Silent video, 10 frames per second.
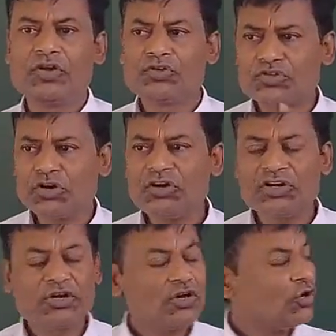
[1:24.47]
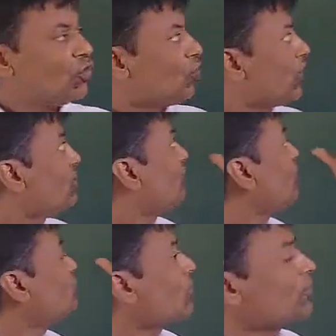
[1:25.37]
So, what is
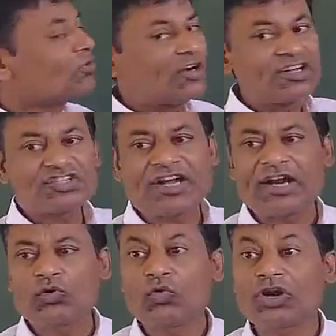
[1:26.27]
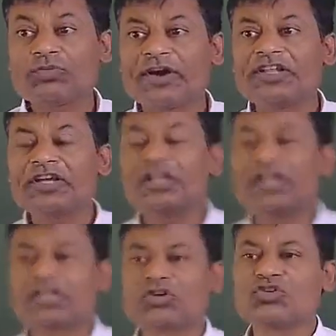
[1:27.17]
first of all you understand, what is by
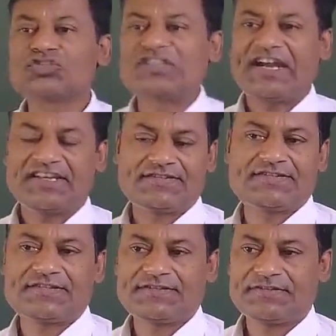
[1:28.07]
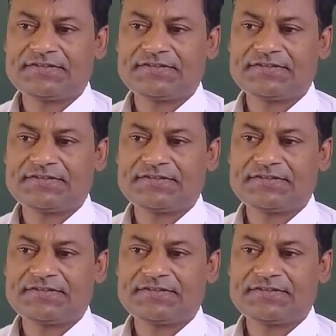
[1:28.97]
electrostatics?